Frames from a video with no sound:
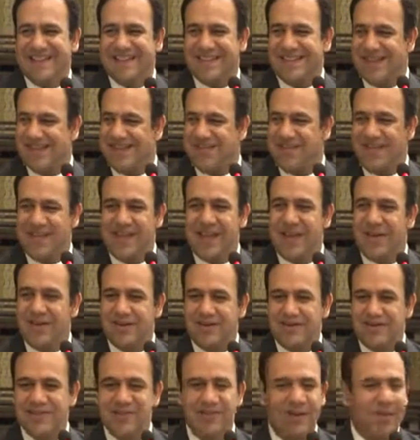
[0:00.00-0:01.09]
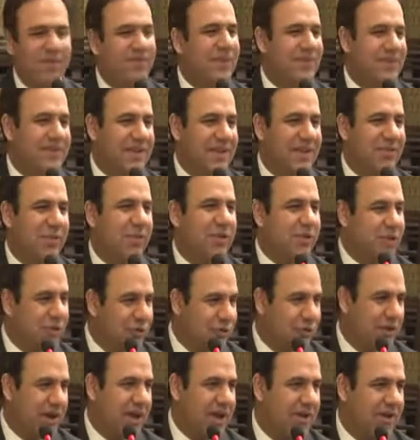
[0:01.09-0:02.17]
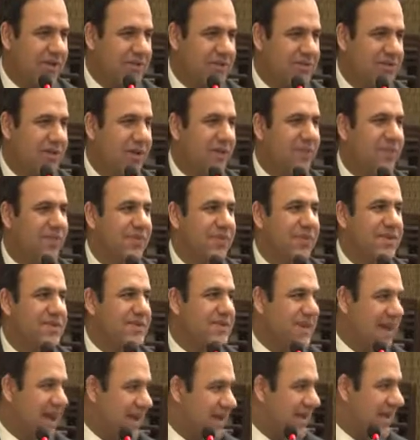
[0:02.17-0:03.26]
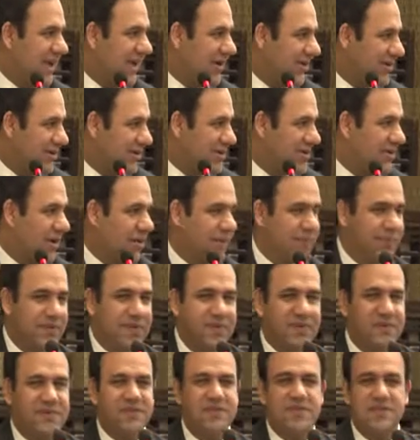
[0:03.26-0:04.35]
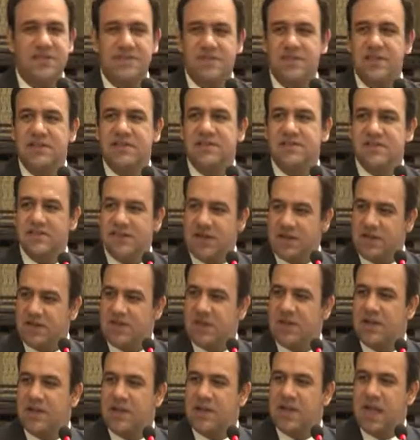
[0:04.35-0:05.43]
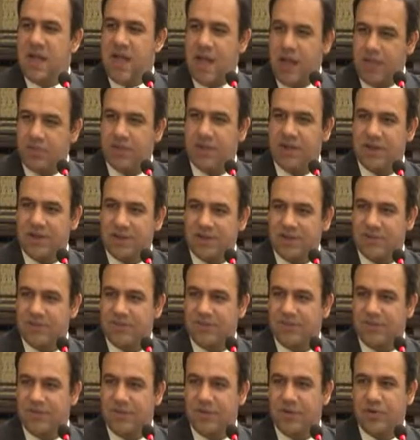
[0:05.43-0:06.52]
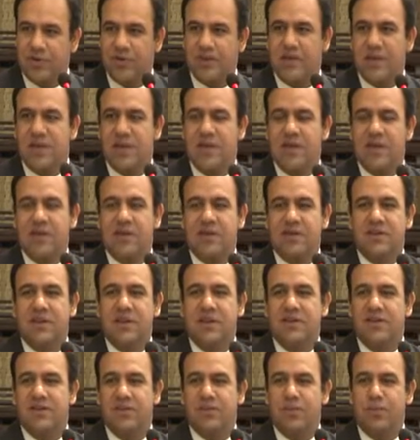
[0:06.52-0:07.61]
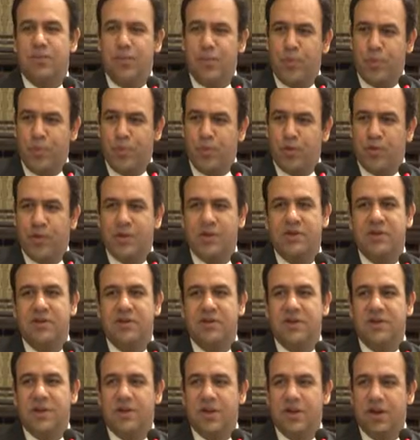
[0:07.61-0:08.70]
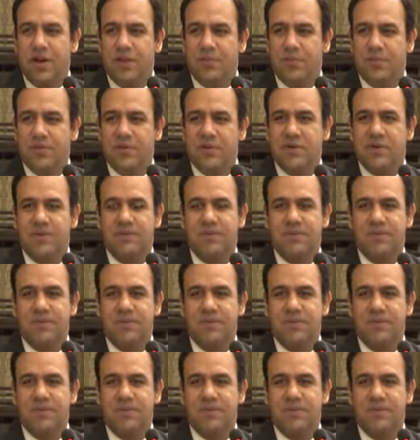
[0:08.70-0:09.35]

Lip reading: that we cannot stop this anymore. You cannot stop this. I cannot stop this. This is certainly happening. Okay, the broken, corrupt,